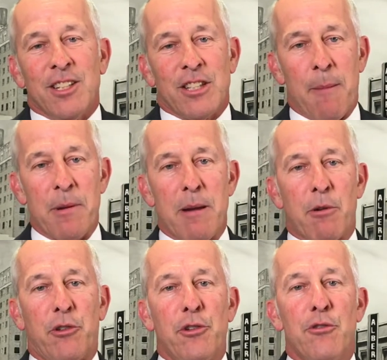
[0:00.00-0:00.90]
Topic
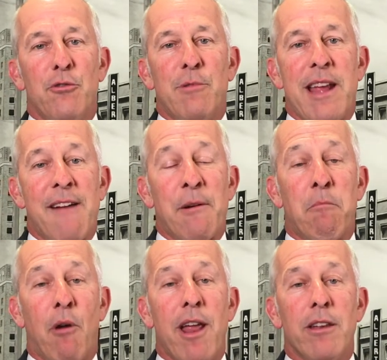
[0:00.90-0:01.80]
number 2, we have a
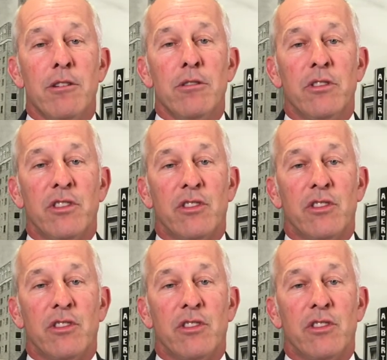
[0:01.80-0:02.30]
brand new